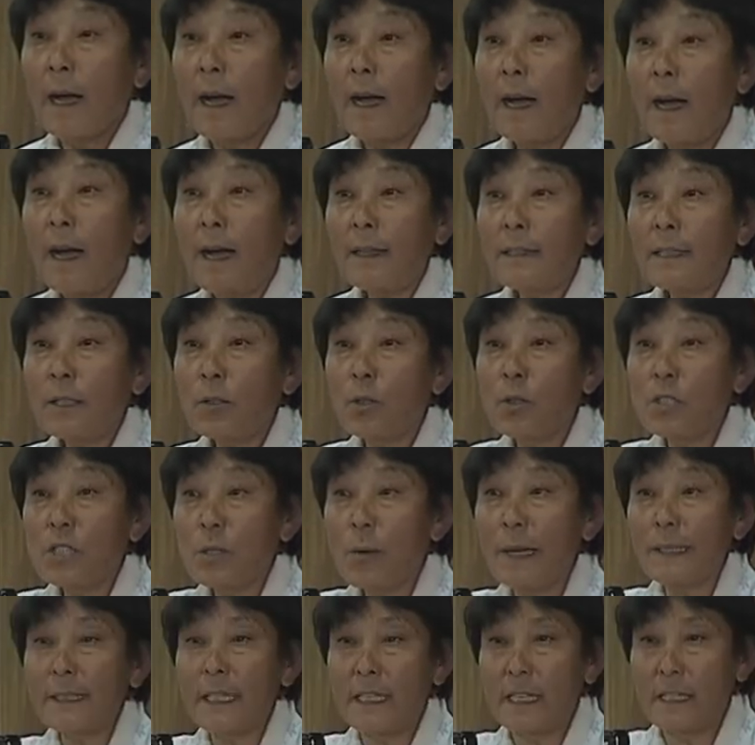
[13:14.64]
Atta
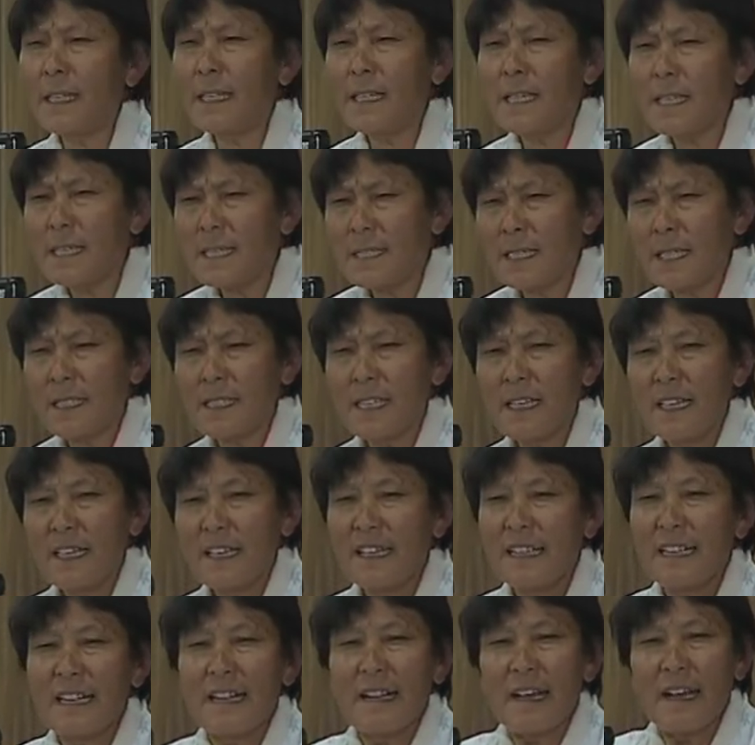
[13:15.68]
Dojiwangdi, he said,
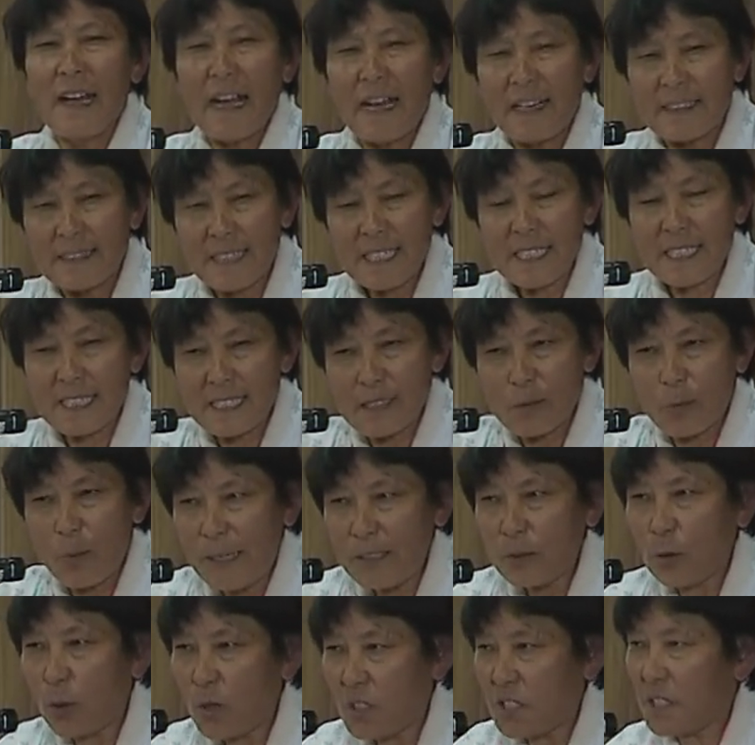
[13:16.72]
this one
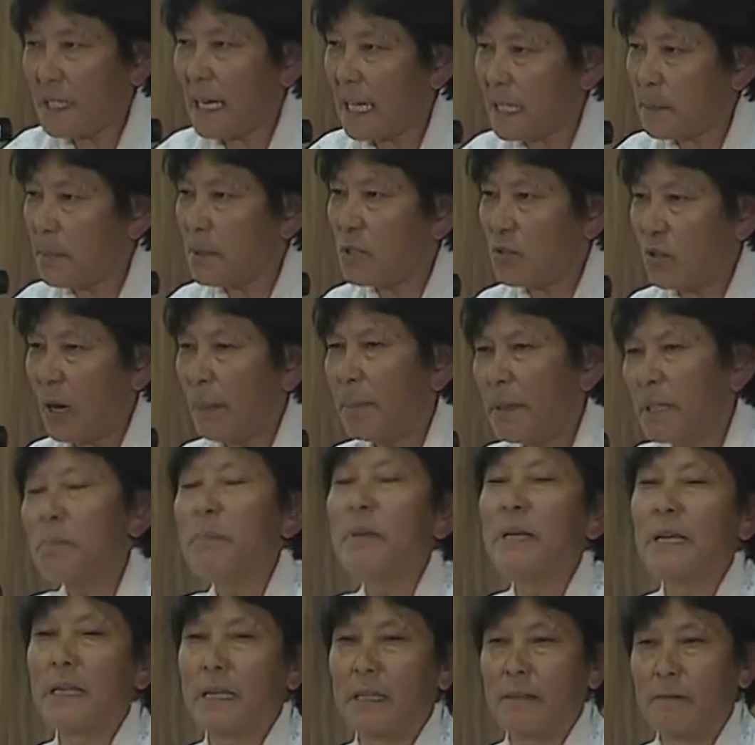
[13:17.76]
question has been troubling
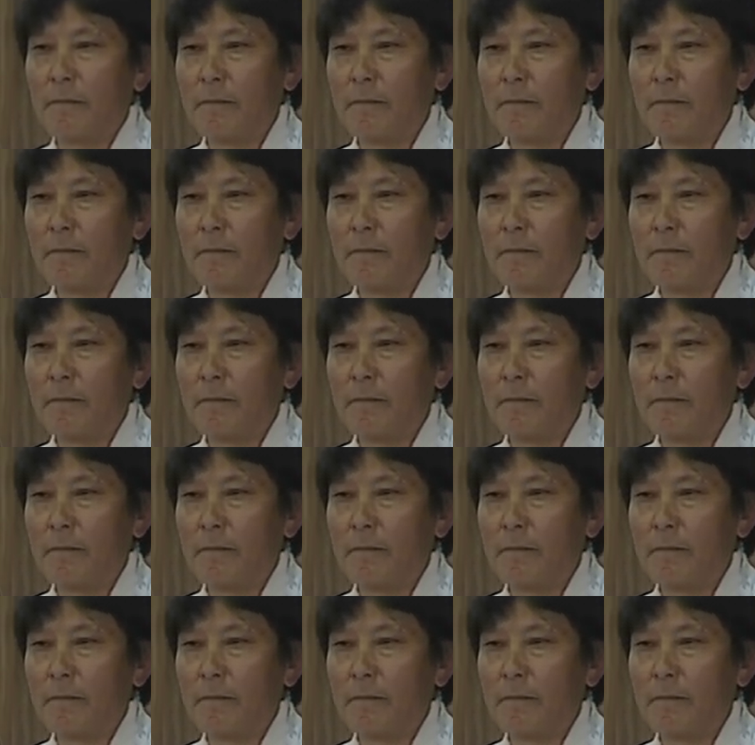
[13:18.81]
me.